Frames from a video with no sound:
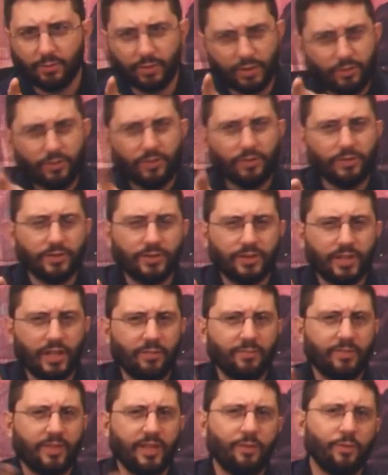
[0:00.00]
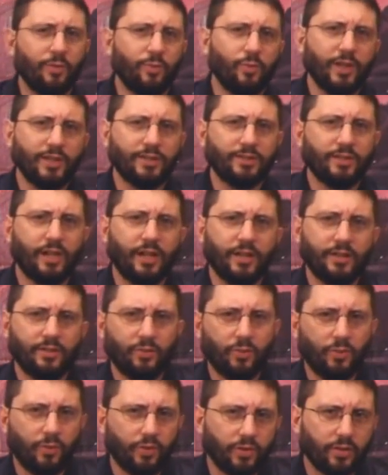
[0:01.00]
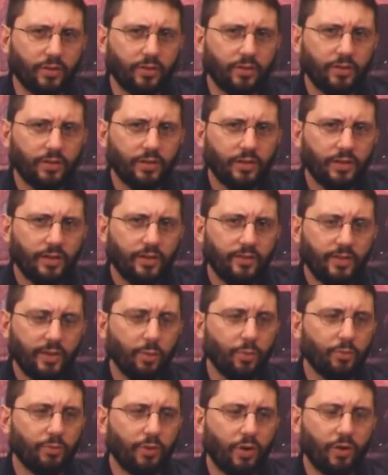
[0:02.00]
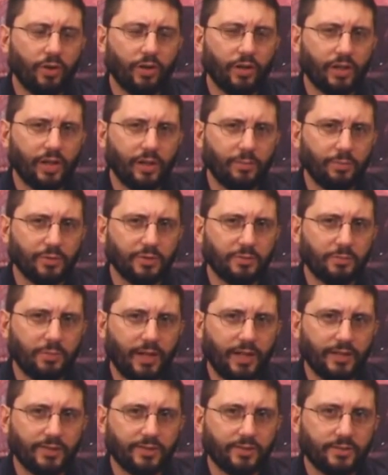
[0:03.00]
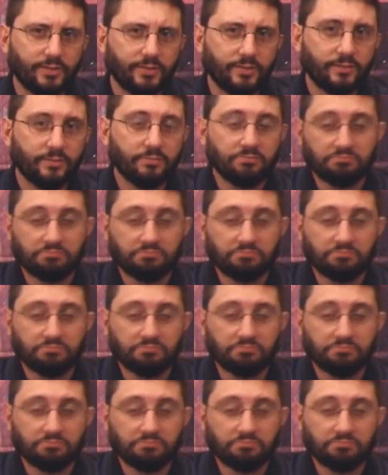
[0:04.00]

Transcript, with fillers: well, you do the same thing with Westcott and Hort. They were wrong in a couple spots.